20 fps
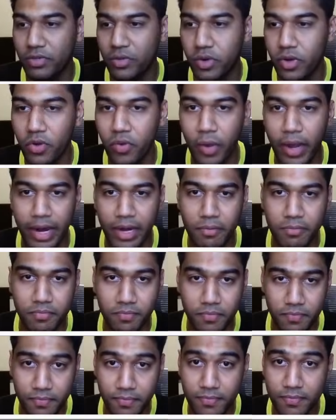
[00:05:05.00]
going to go ahead,
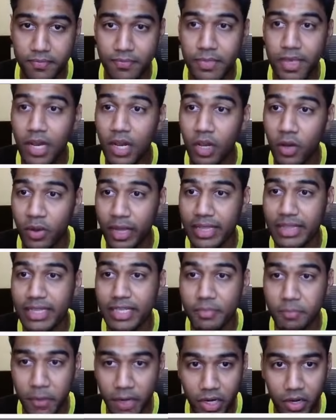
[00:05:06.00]
look at
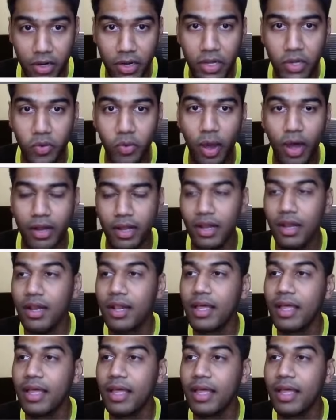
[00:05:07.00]
this particular URL